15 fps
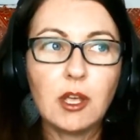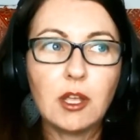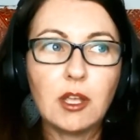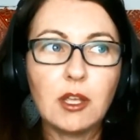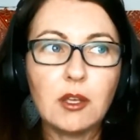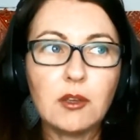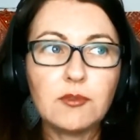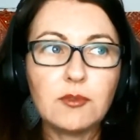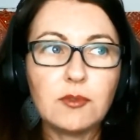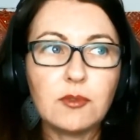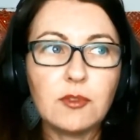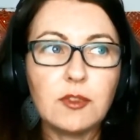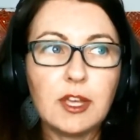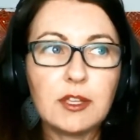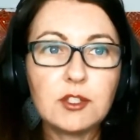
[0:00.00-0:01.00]
If
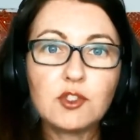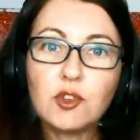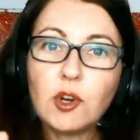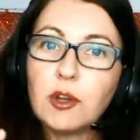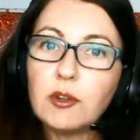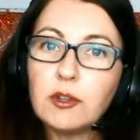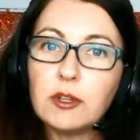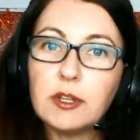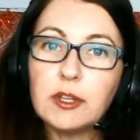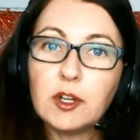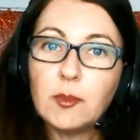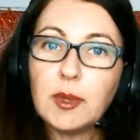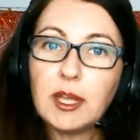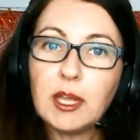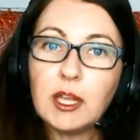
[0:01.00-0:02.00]
they struggled a
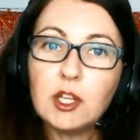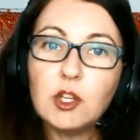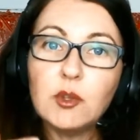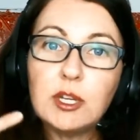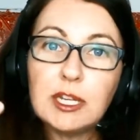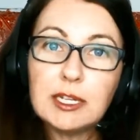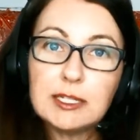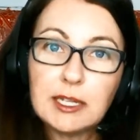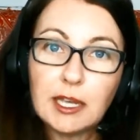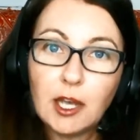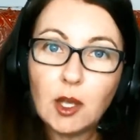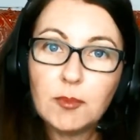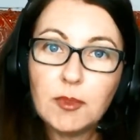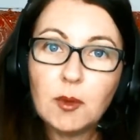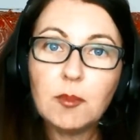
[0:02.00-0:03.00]
little bit and you needed to
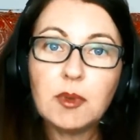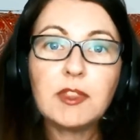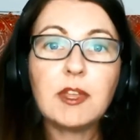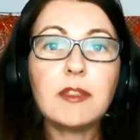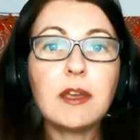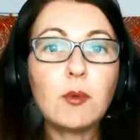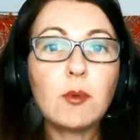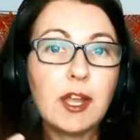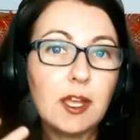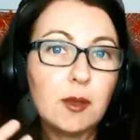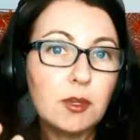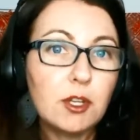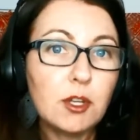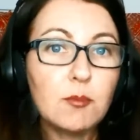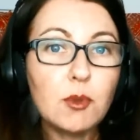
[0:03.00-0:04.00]
help them, but then they were
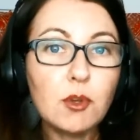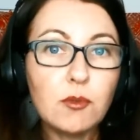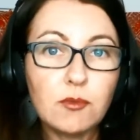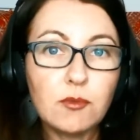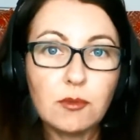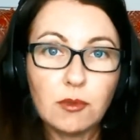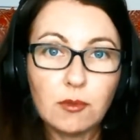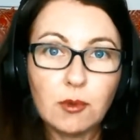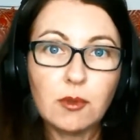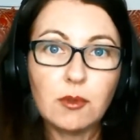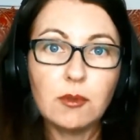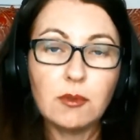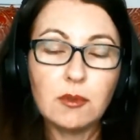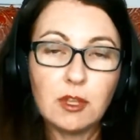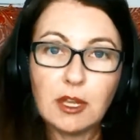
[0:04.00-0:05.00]
able to move through
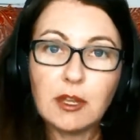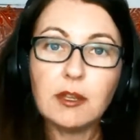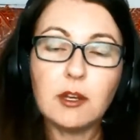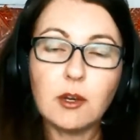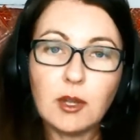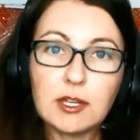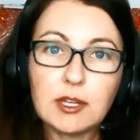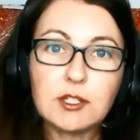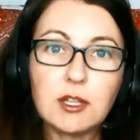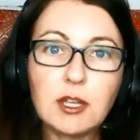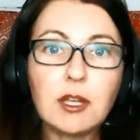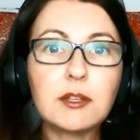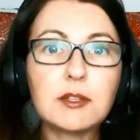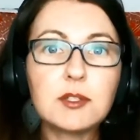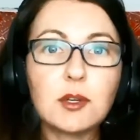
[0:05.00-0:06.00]
get to
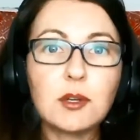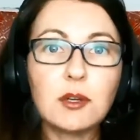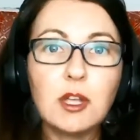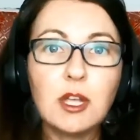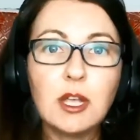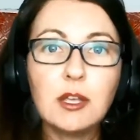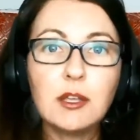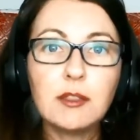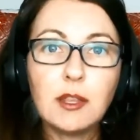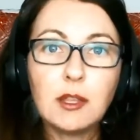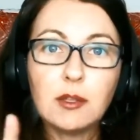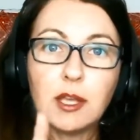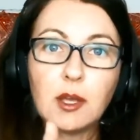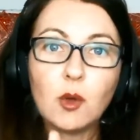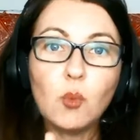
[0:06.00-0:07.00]
the answer,
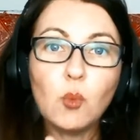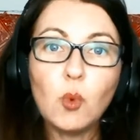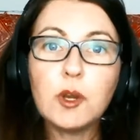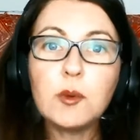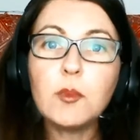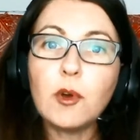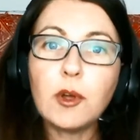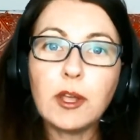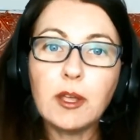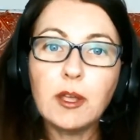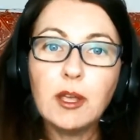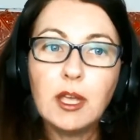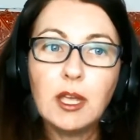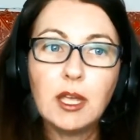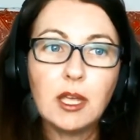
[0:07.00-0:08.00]
they'll get 1 point.
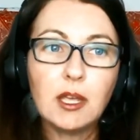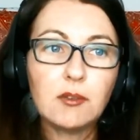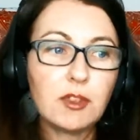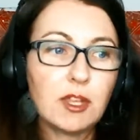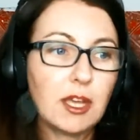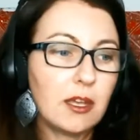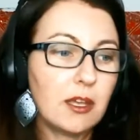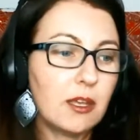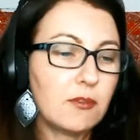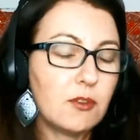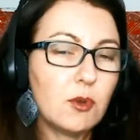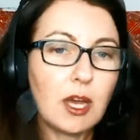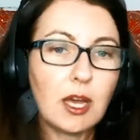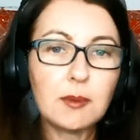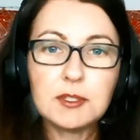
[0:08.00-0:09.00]
If
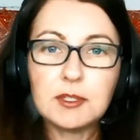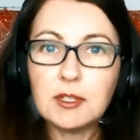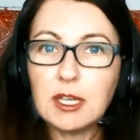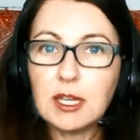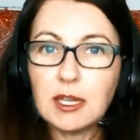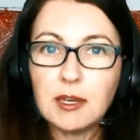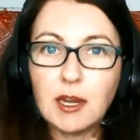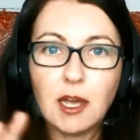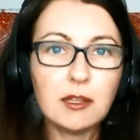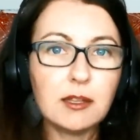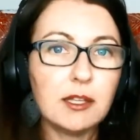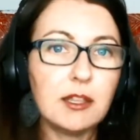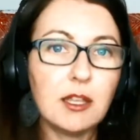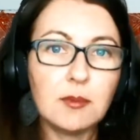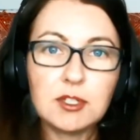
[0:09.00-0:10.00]
you absolutely cannot
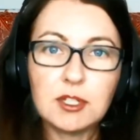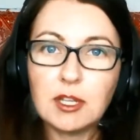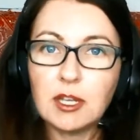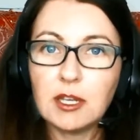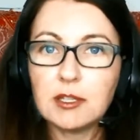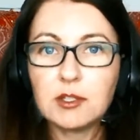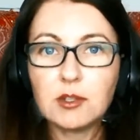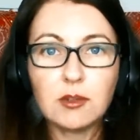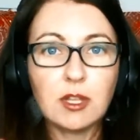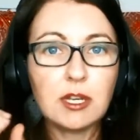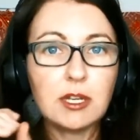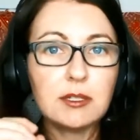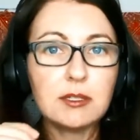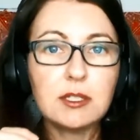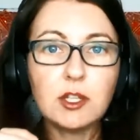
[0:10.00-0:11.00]
lead them to the answer, then
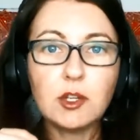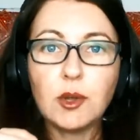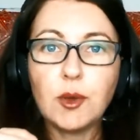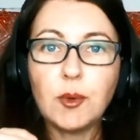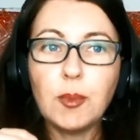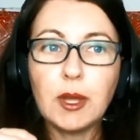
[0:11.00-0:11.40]
it's 0.